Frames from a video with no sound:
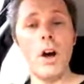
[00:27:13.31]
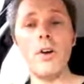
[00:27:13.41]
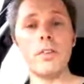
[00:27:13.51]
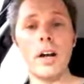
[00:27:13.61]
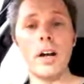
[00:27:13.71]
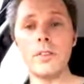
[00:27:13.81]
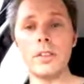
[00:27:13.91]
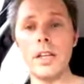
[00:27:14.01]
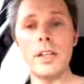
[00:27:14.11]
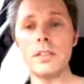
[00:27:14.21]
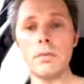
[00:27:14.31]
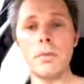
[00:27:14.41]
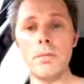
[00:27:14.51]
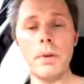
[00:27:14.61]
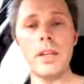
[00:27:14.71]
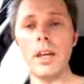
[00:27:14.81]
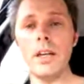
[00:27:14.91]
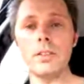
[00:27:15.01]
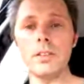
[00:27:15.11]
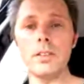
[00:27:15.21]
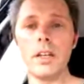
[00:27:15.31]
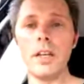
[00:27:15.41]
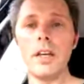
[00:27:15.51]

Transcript: over hundred years in, in many cases,